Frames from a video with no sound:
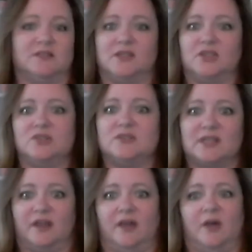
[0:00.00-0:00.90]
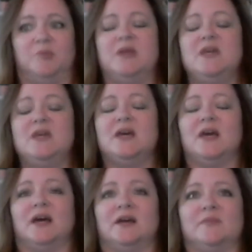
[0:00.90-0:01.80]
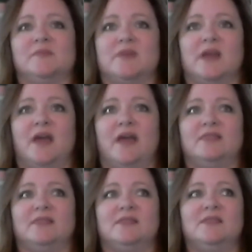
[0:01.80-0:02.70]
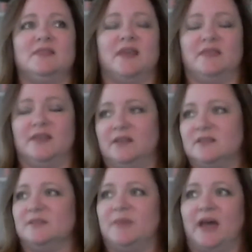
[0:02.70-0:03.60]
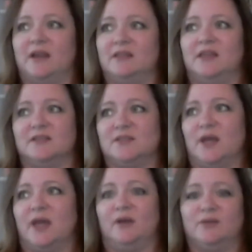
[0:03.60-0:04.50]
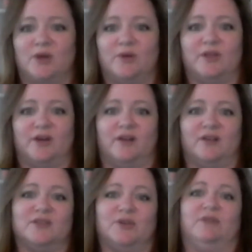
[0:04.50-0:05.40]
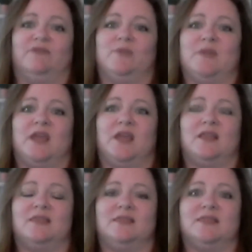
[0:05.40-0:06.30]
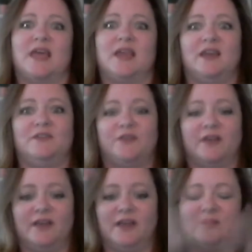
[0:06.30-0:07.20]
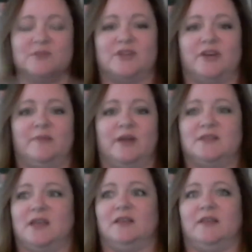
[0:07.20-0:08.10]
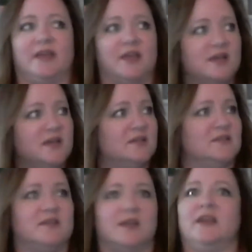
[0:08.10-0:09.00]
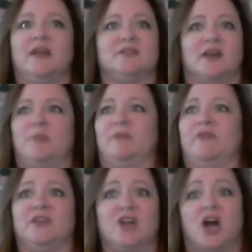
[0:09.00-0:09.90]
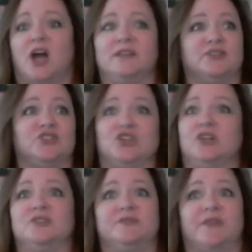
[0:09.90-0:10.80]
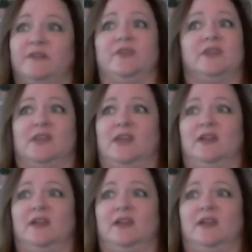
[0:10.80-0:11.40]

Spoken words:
that you'd set up, and then some added things that I know that are also good for me, then I feel like I'm starting my day like standing on top of a yacht in charge of everything.